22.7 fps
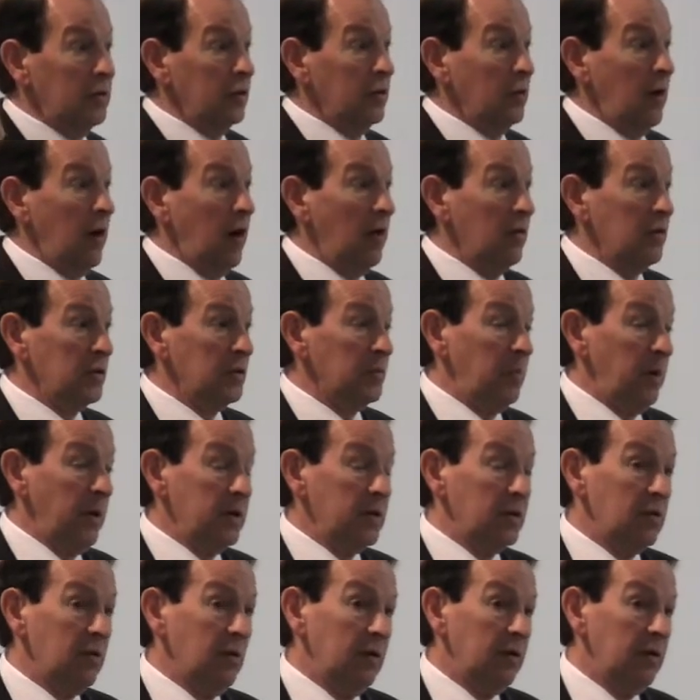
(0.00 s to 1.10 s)
2 hours
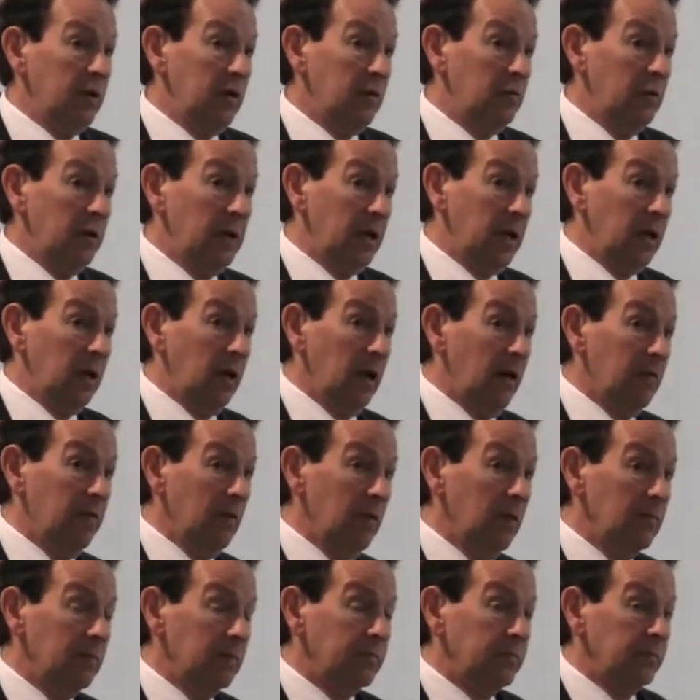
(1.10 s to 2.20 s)
based on their reading
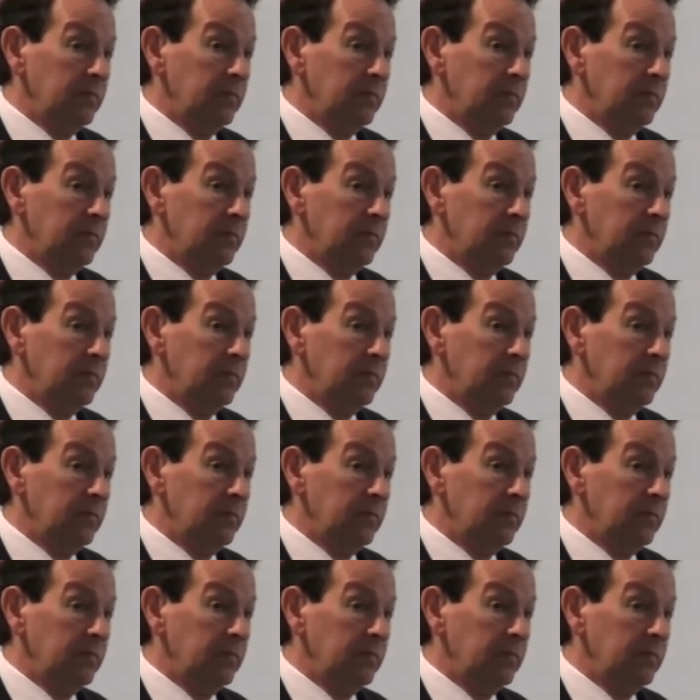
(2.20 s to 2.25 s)
level.